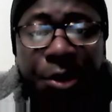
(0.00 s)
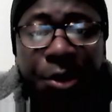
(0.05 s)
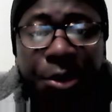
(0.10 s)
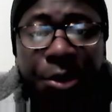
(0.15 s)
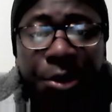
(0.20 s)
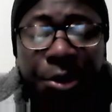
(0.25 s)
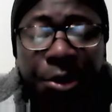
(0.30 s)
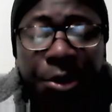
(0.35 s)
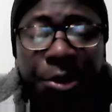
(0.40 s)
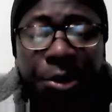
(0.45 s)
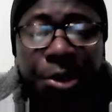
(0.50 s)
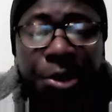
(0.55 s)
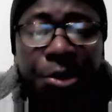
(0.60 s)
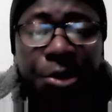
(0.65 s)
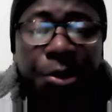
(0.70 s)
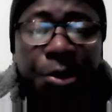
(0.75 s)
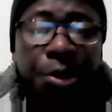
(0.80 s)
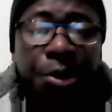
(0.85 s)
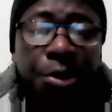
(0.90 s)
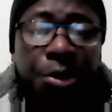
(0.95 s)
You
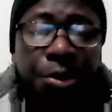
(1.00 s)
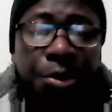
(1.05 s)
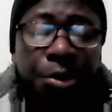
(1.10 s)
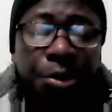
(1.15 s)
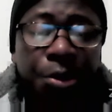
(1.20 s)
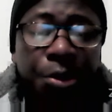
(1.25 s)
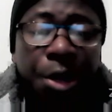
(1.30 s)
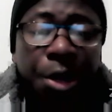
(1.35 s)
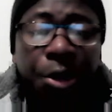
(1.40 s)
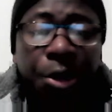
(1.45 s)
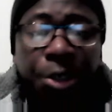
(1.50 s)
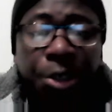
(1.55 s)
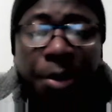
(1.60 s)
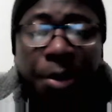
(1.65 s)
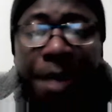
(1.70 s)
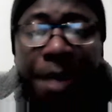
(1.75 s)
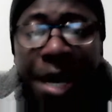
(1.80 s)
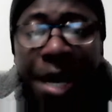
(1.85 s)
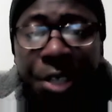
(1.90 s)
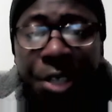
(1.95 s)
just want to work on
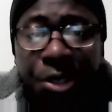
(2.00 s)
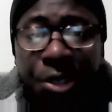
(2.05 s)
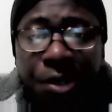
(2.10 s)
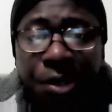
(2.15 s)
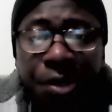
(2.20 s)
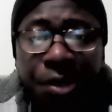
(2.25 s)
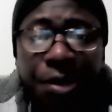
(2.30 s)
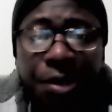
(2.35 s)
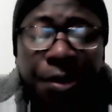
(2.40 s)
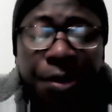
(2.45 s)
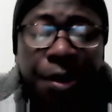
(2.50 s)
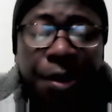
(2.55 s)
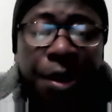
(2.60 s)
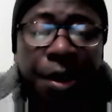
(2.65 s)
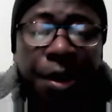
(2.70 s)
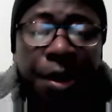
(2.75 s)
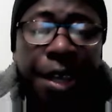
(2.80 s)
your margins,